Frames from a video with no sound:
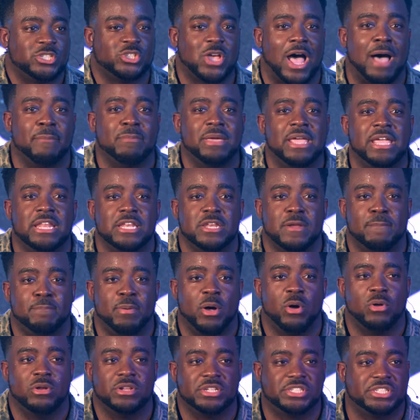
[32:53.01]
So I'm eating a
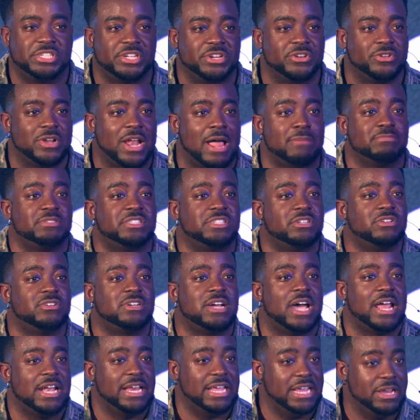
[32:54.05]
bowl of cereal. I'm still
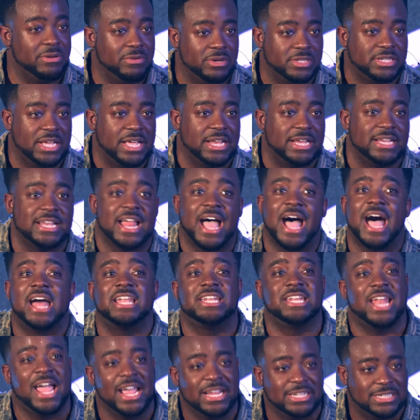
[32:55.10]
kind of irritated. Now,
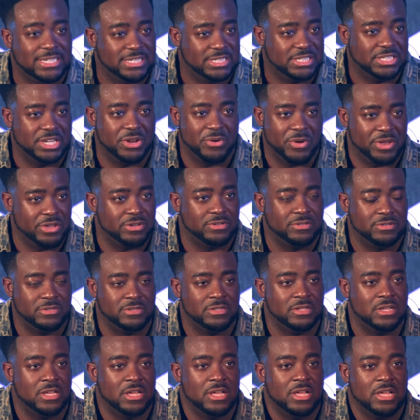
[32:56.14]
I like this cereal,
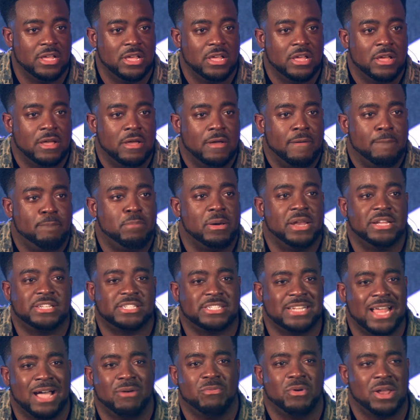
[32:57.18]
but
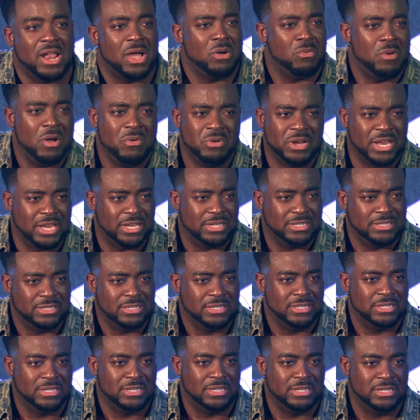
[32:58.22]
it's not what I wanted.
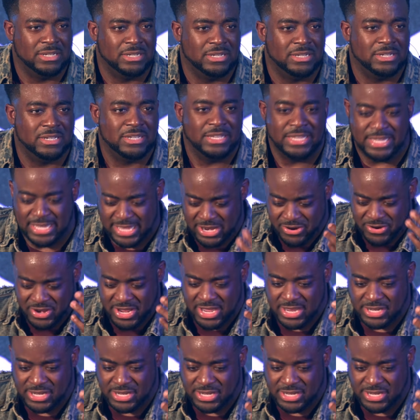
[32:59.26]
Here it